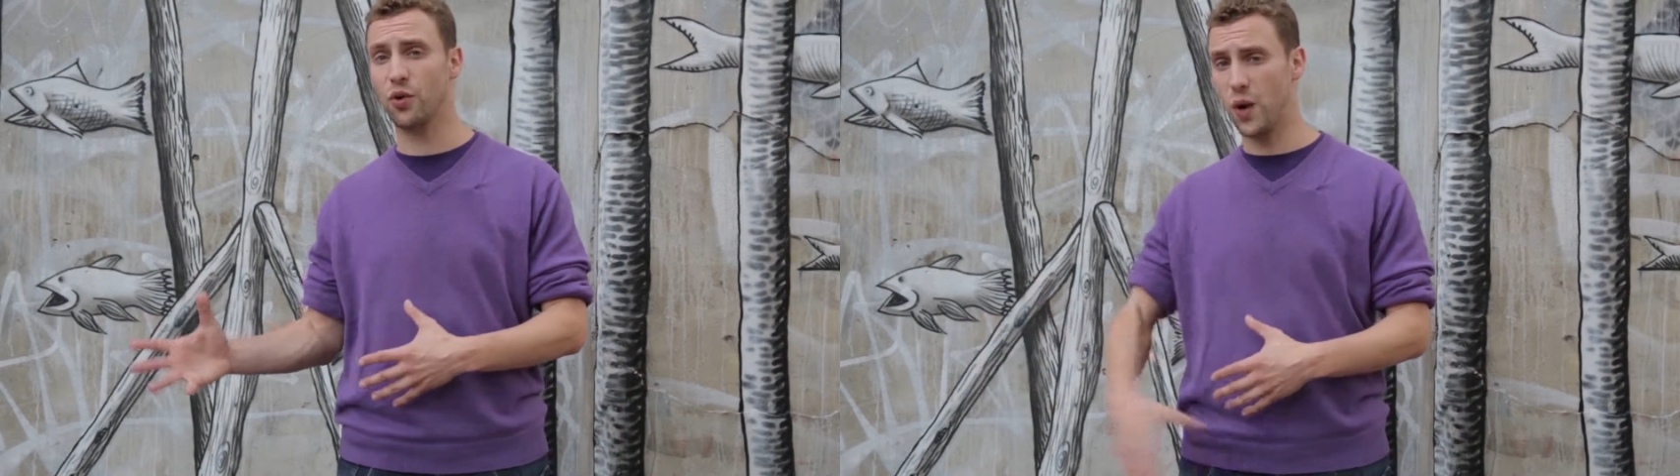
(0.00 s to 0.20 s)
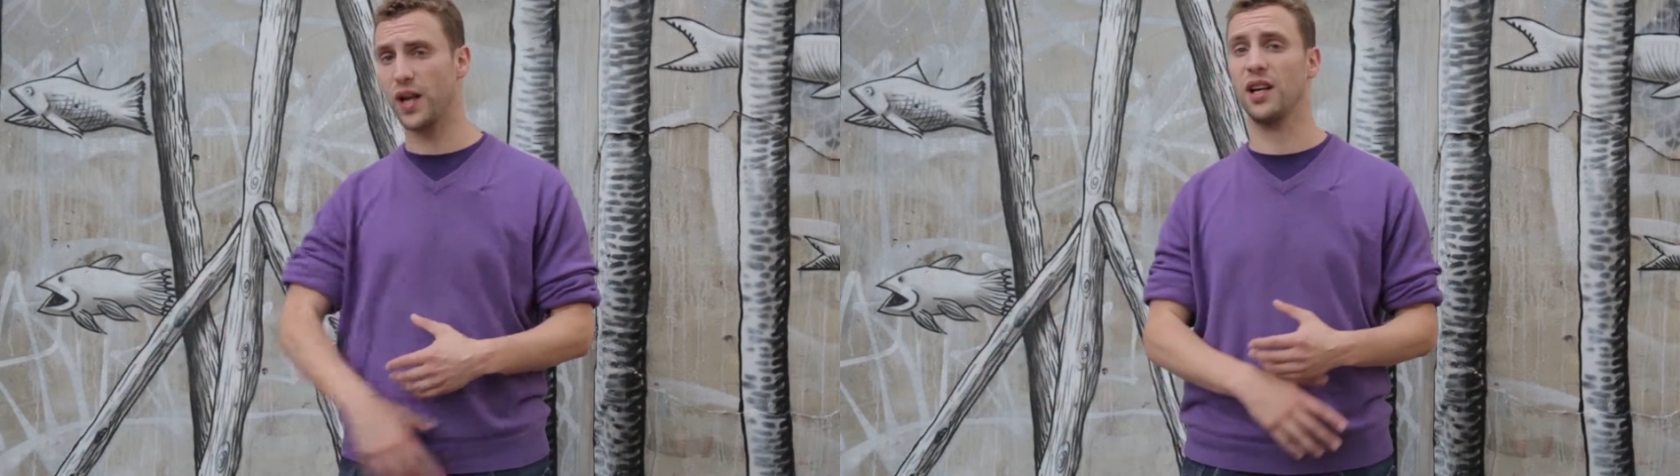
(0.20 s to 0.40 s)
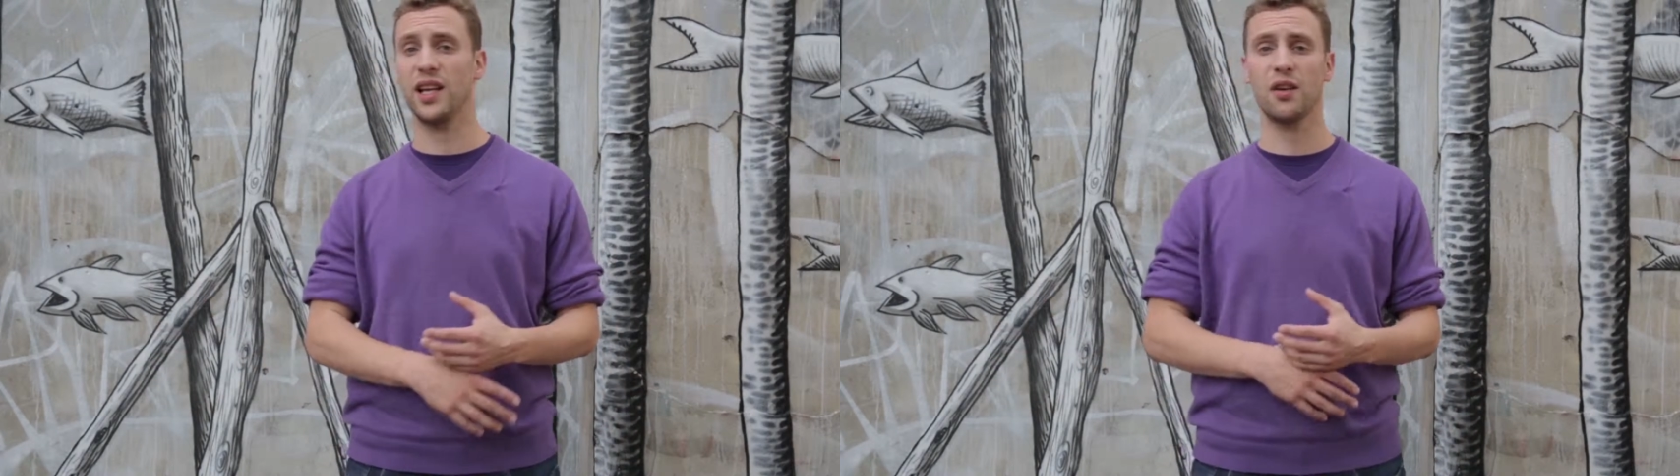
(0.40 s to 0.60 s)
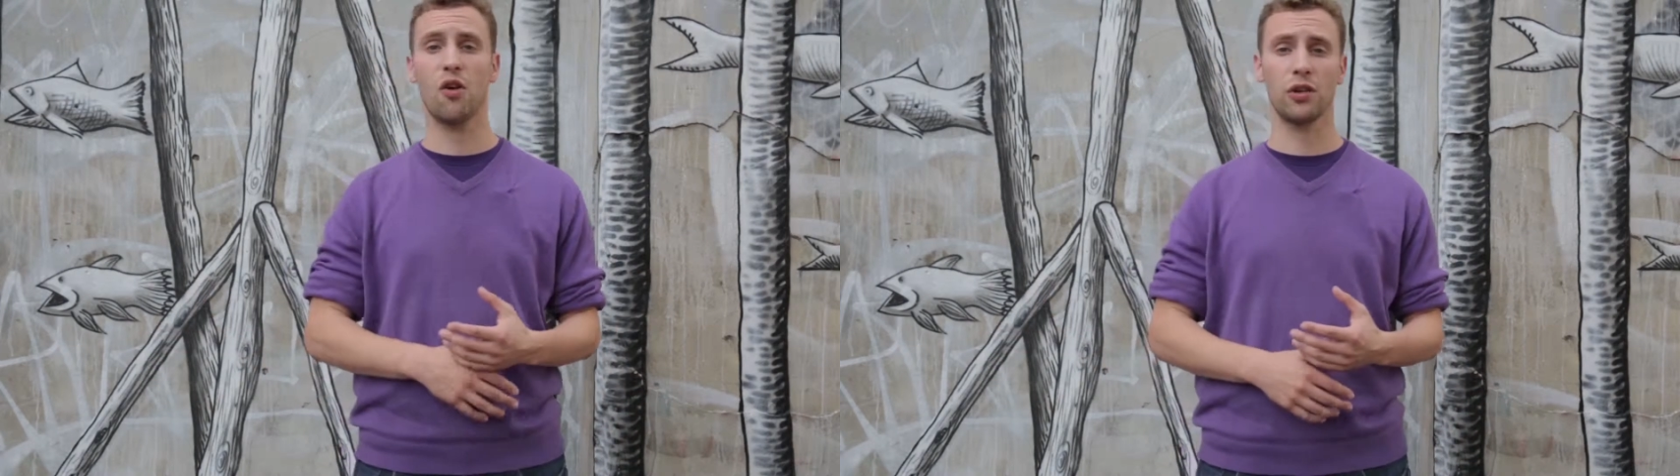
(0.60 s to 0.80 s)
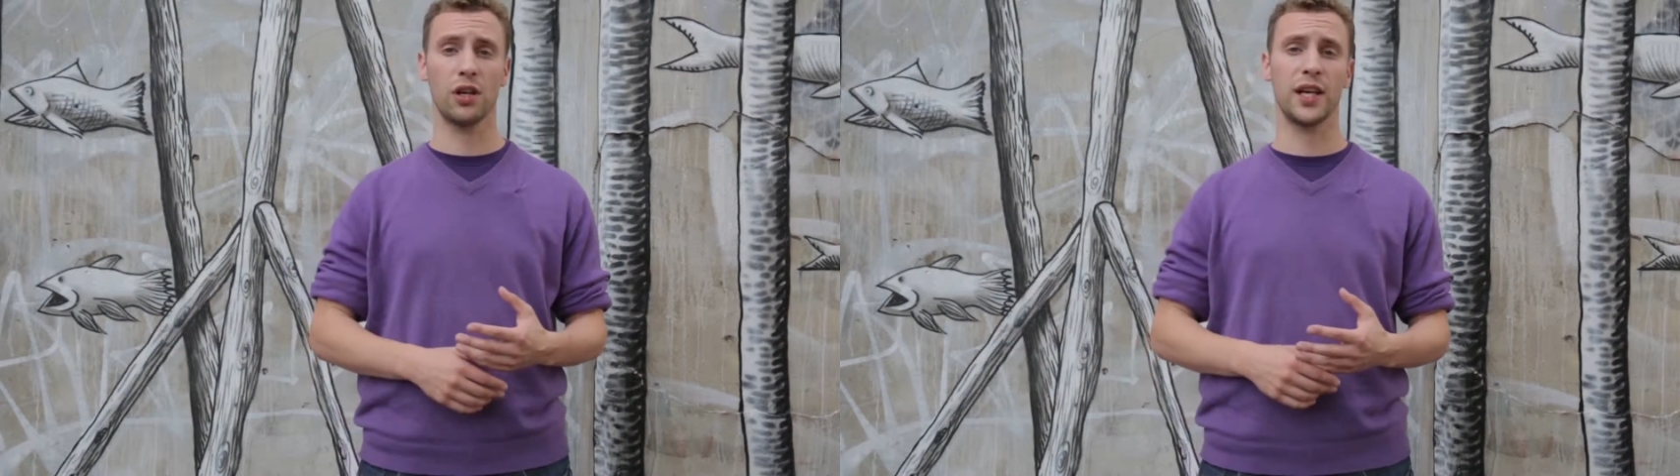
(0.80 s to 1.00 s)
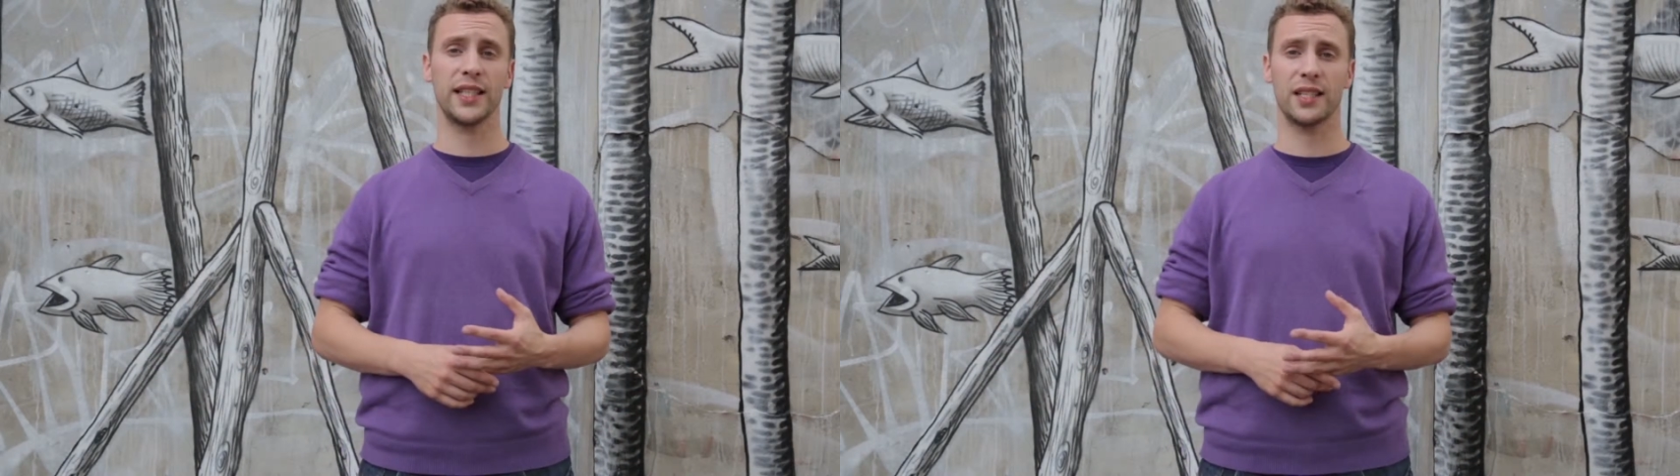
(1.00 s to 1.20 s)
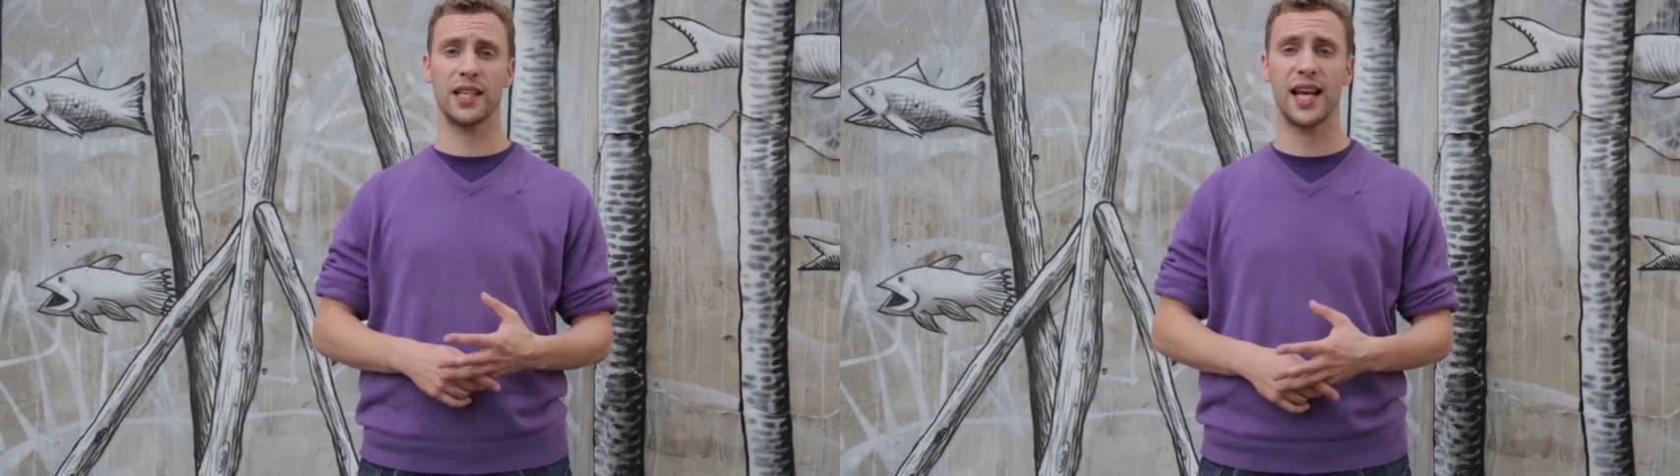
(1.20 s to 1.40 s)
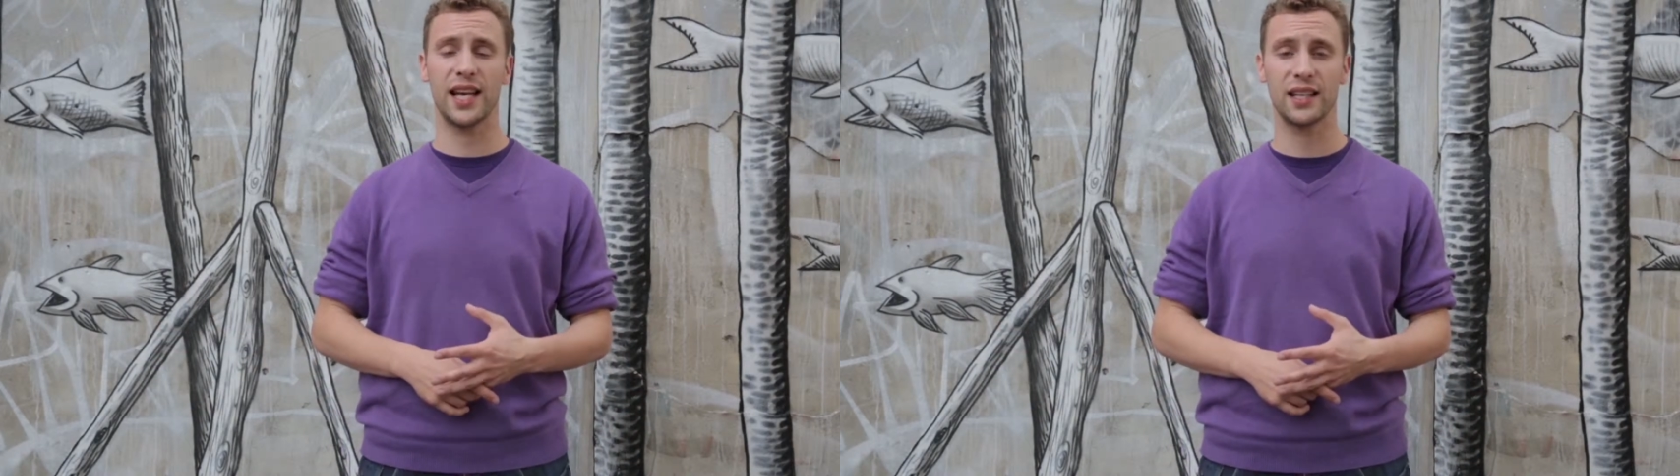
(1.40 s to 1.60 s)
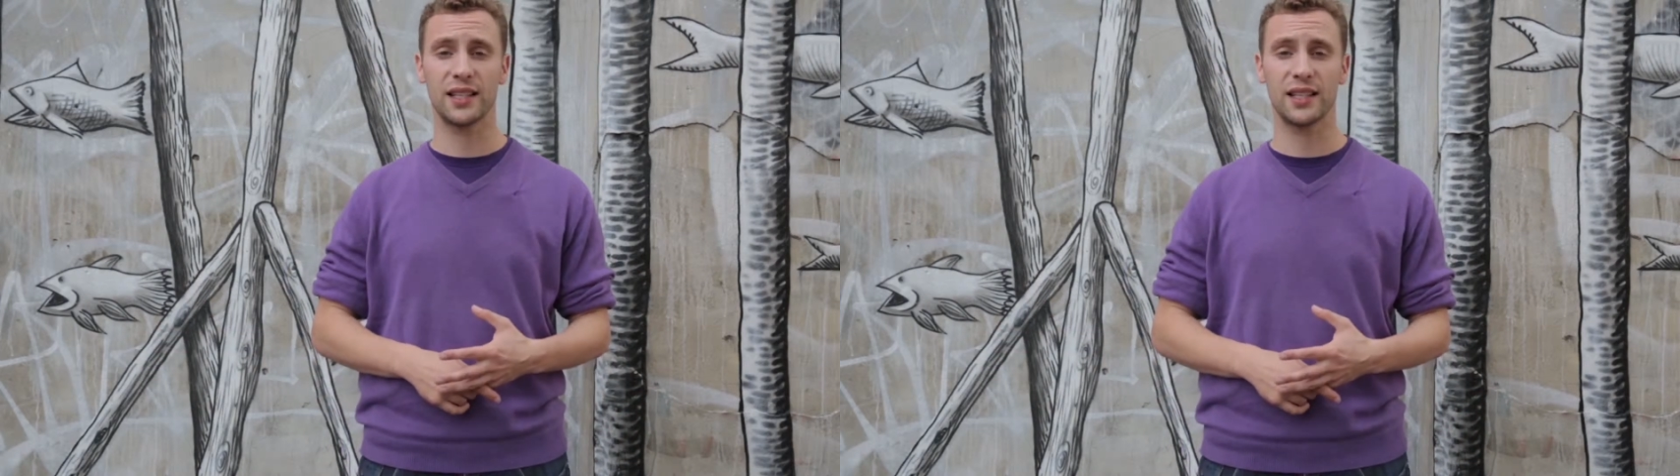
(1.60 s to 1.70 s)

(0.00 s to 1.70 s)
quickly online today.